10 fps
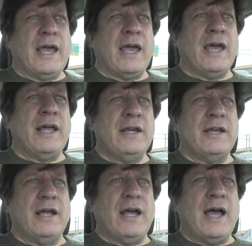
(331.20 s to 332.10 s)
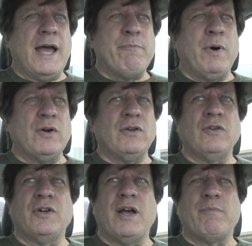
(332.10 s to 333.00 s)
And I
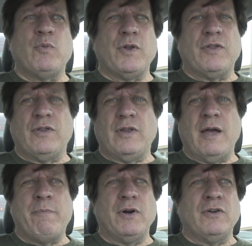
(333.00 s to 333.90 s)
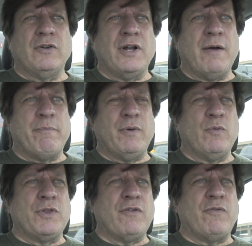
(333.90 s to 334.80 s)
partnered up with
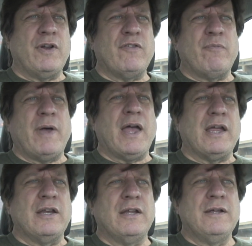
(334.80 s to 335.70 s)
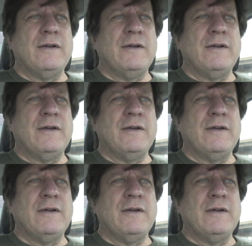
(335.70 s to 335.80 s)
a friend of mine